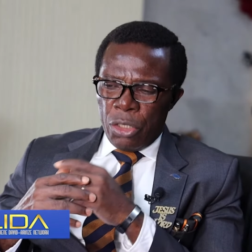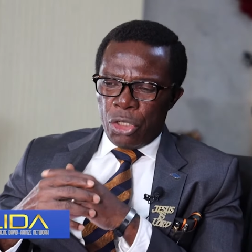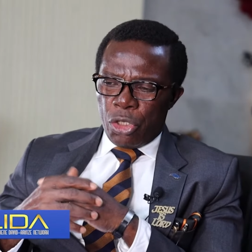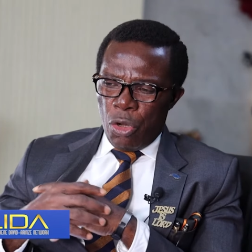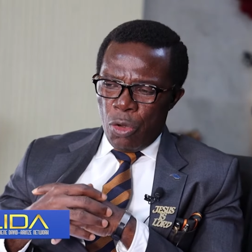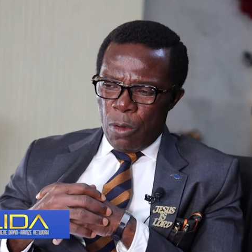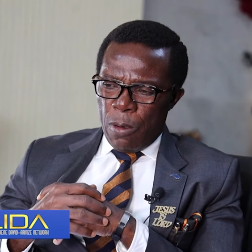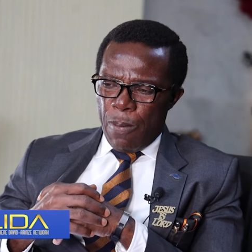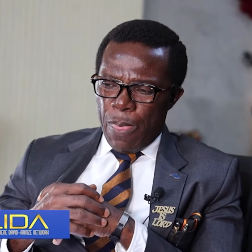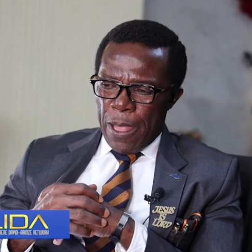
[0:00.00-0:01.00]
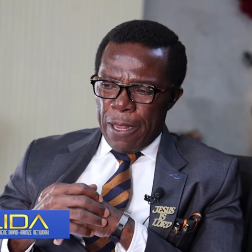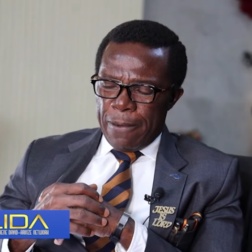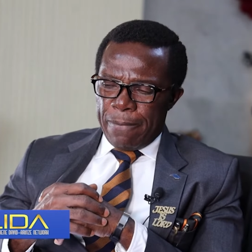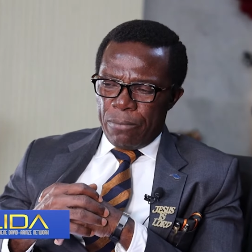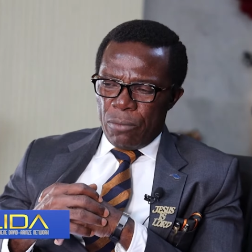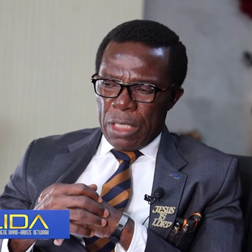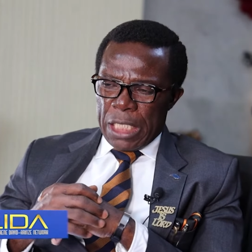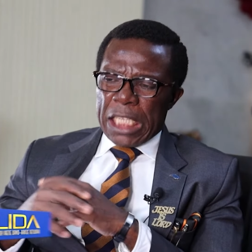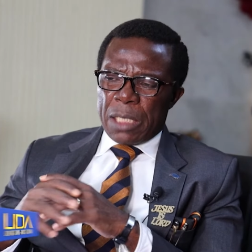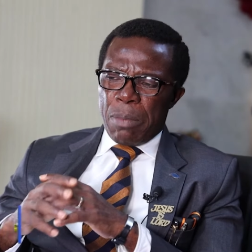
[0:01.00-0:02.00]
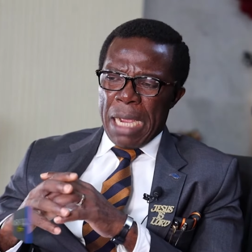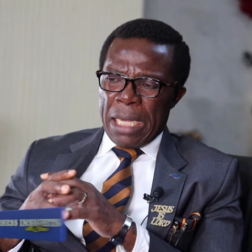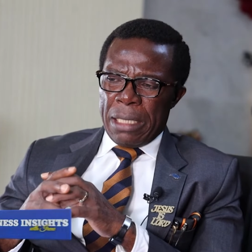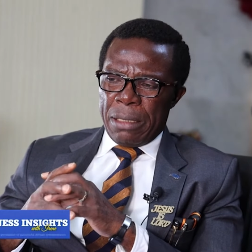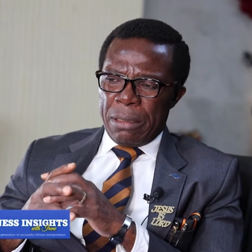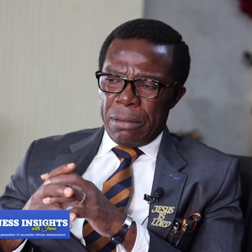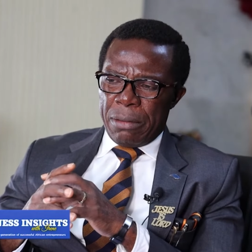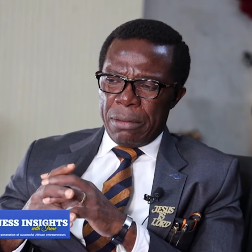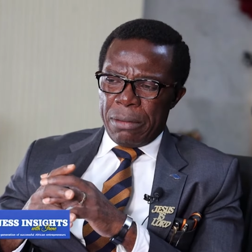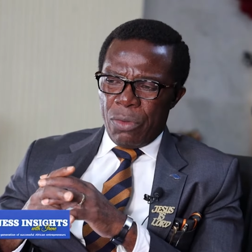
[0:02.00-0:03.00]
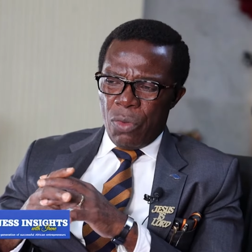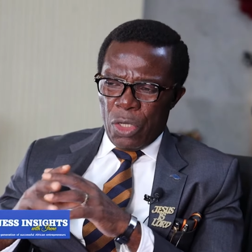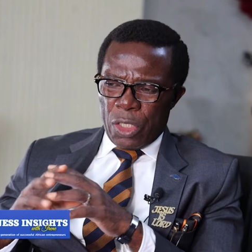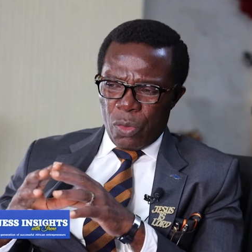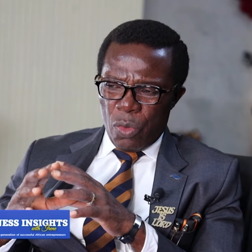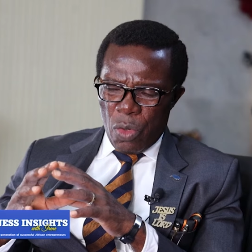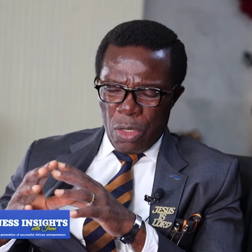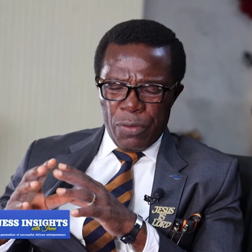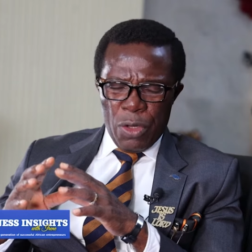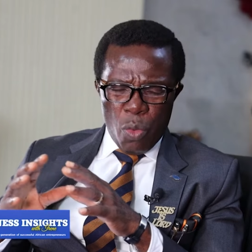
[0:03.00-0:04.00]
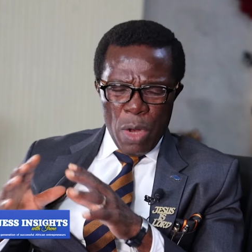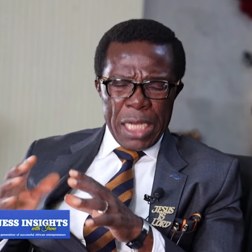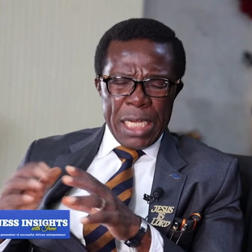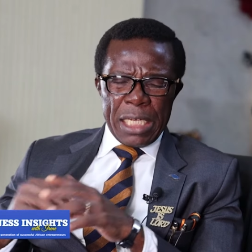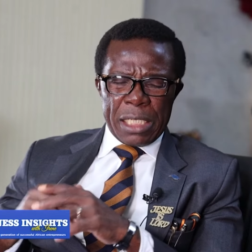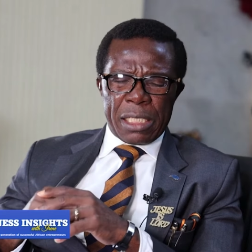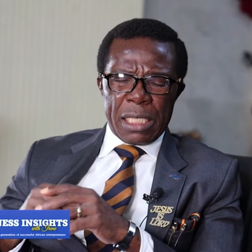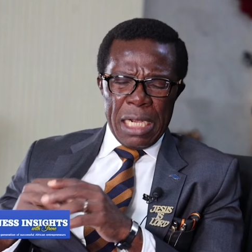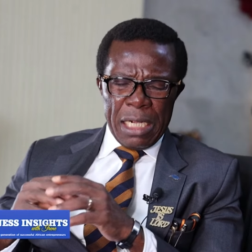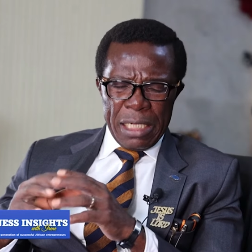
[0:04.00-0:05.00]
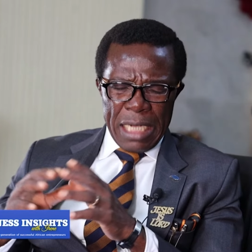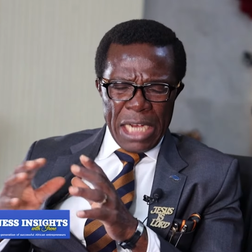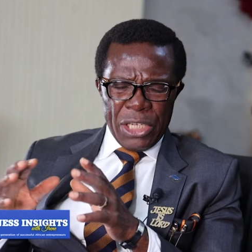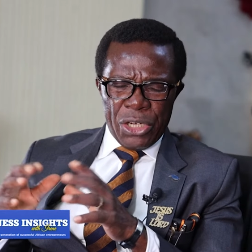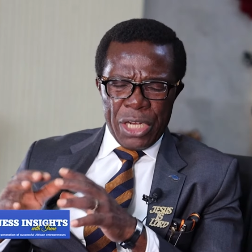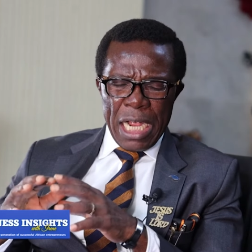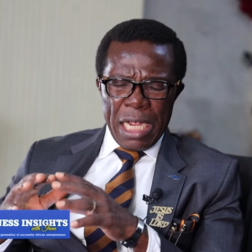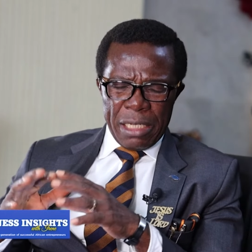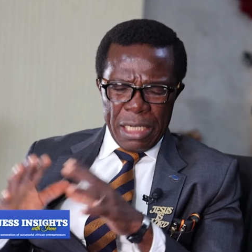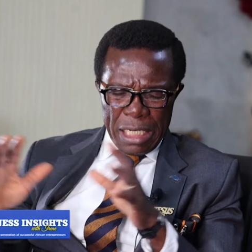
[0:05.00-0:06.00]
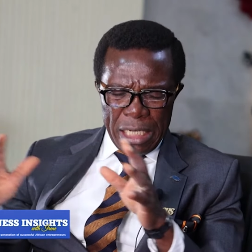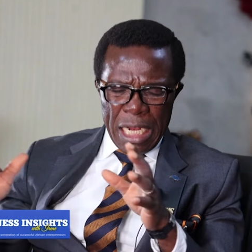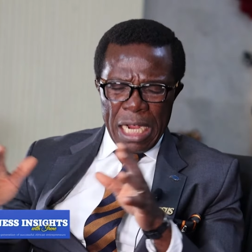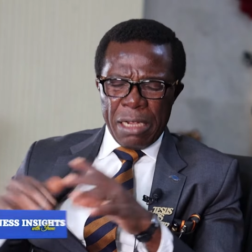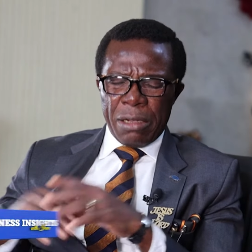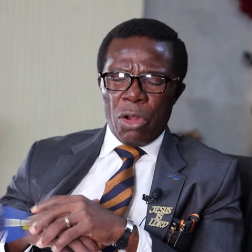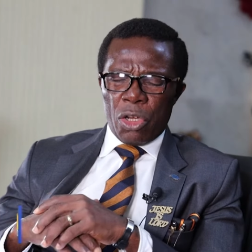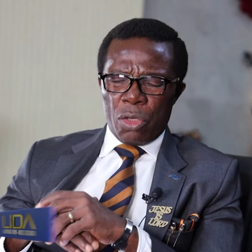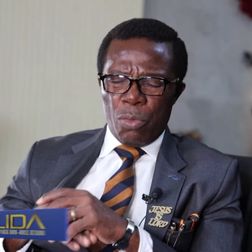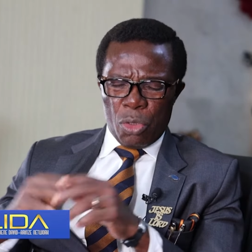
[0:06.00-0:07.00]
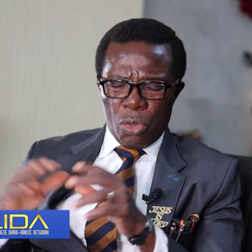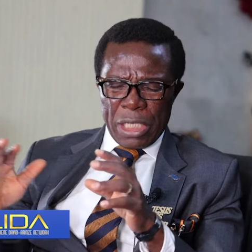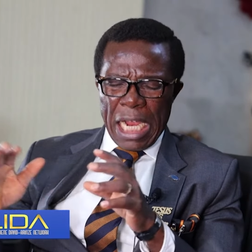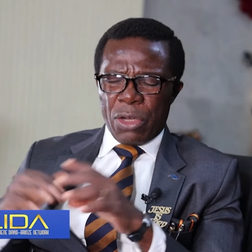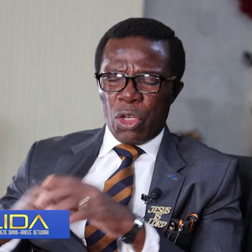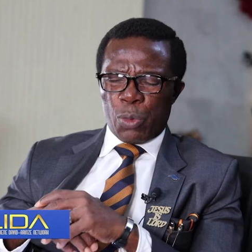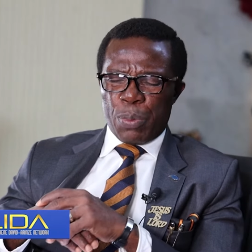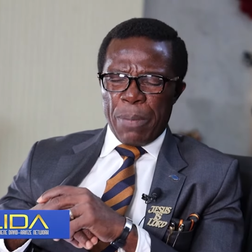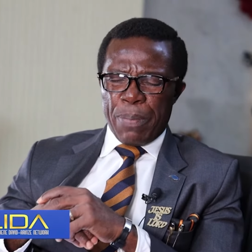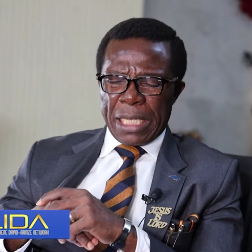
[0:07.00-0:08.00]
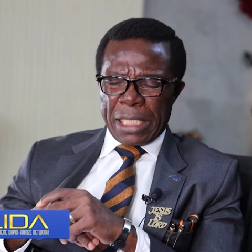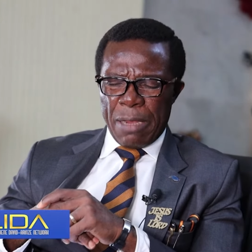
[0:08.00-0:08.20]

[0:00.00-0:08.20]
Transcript: So this man was one of the wealthiest Nigeria in motorcycle spare parts